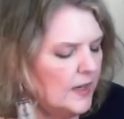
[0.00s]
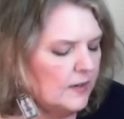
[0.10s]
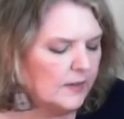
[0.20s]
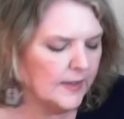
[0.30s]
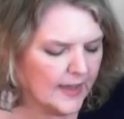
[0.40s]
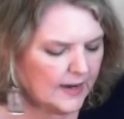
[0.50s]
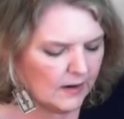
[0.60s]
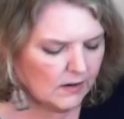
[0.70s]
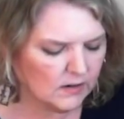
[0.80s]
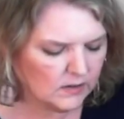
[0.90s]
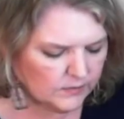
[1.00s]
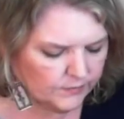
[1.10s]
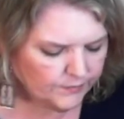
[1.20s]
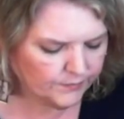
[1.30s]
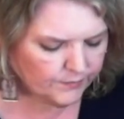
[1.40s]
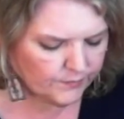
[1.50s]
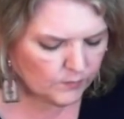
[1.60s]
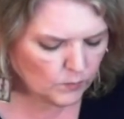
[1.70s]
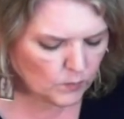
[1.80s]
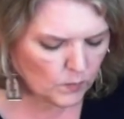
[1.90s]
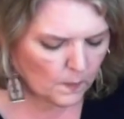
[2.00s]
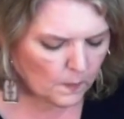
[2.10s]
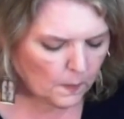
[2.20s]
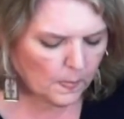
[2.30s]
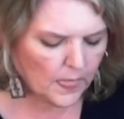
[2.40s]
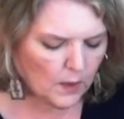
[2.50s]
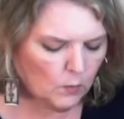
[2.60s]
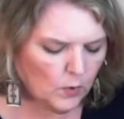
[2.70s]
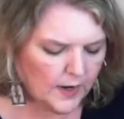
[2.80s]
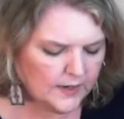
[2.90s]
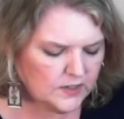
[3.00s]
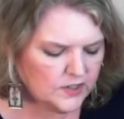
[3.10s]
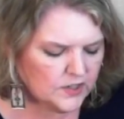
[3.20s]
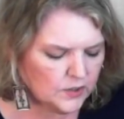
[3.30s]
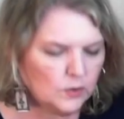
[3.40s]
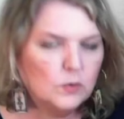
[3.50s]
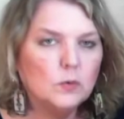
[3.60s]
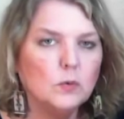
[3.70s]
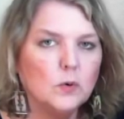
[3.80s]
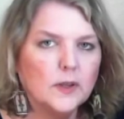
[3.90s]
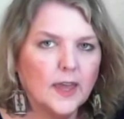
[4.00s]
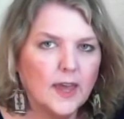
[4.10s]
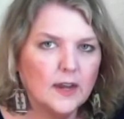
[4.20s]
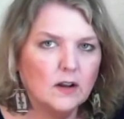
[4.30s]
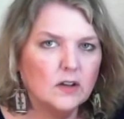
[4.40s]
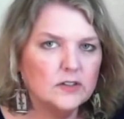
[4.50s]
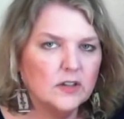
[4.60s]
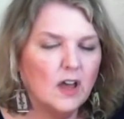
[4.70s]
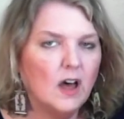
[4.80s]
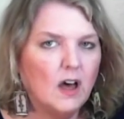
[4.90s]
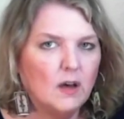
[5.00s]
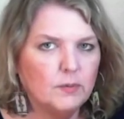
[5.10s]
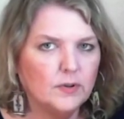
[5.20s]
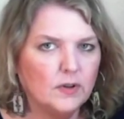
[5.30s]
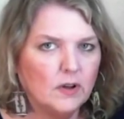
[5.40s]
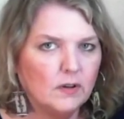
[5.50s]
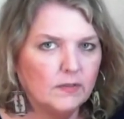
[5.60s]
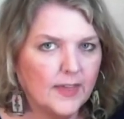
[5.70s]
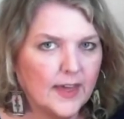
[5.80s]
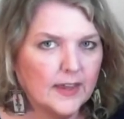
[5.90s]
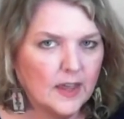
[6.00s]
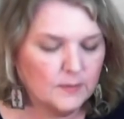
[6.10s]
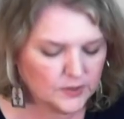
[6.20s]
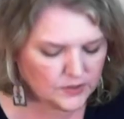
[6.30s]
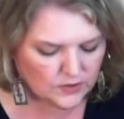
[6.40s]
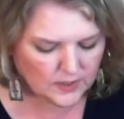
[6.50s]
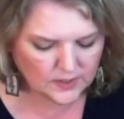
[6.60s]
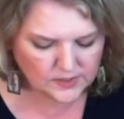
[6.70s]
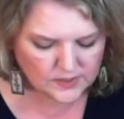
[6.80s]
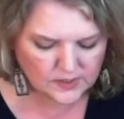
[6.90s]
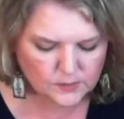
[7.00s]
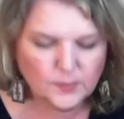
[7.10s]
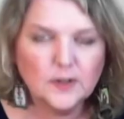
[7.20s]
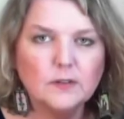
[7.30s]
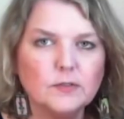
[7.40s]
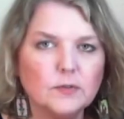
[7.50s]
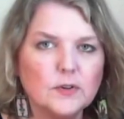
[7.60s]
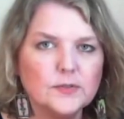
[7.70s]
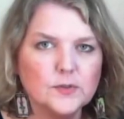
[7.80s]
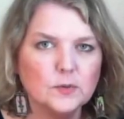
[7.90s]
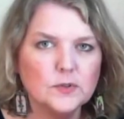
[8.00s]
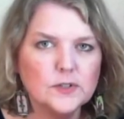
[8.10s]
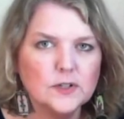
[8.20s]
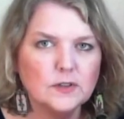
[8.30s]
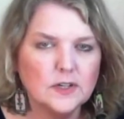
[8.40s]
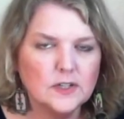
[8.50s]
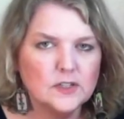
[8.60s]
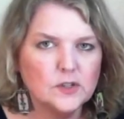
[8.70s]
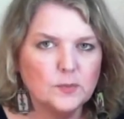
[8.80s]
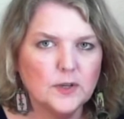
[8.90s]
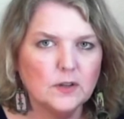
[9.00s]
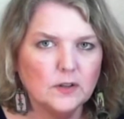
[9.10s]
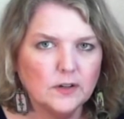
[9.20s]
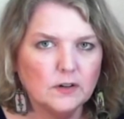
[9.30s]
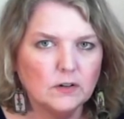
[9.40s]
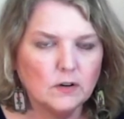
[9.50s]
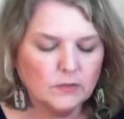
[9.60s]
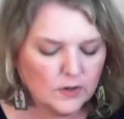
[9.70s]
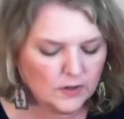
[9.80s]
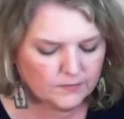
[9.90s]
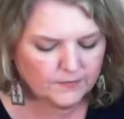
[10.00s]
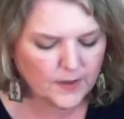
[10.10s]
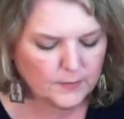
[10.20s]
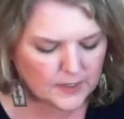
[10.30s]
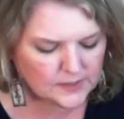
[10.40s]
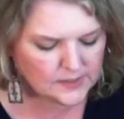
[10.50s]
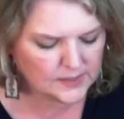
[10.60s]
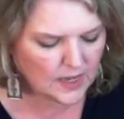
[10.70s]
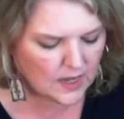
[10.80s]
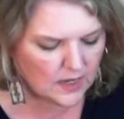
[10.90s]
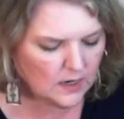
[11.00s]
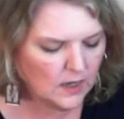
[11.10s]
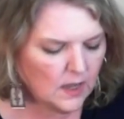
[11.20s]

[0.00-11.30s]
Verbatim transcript: I don't get that at all. What I do get on top of that chemistry is this bit of Three of Swords here that needs to be cleared over on Feminine side.